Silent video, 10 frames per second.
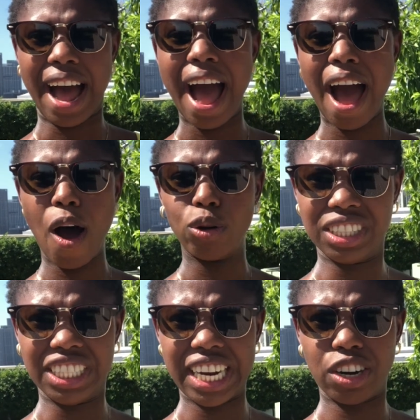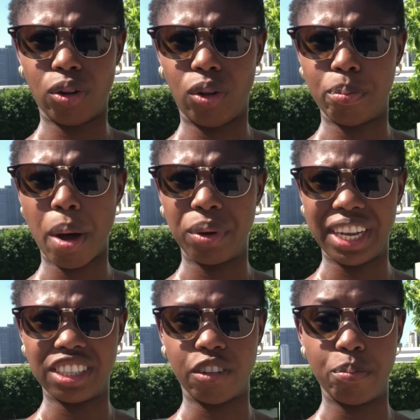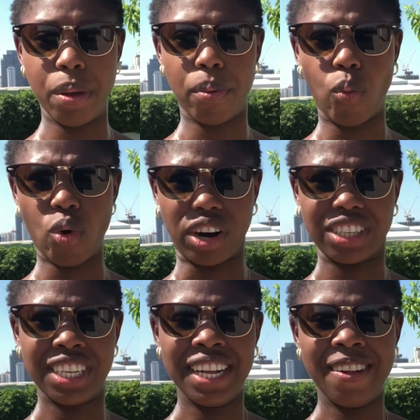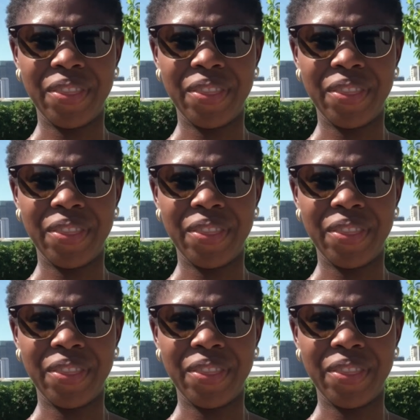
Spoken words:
how the general population of people works,